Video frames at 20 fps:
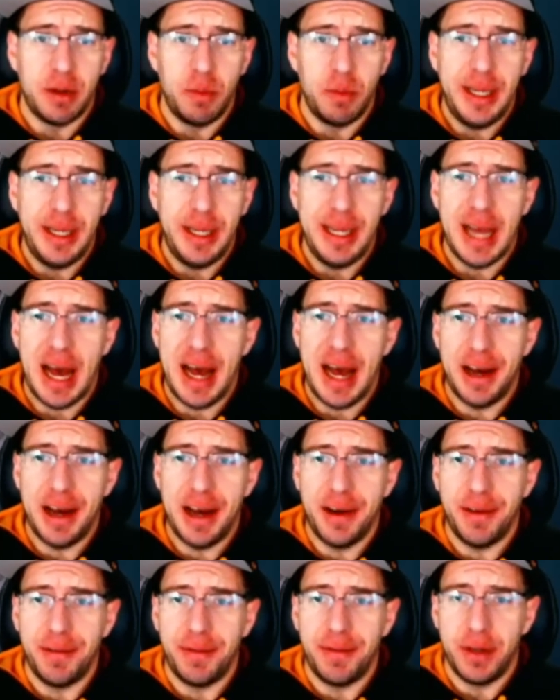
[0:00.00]
we
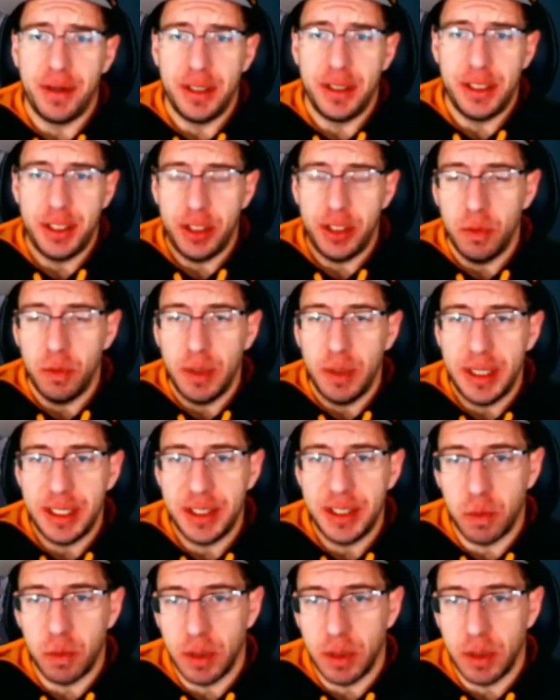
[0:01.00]
have 2 wins,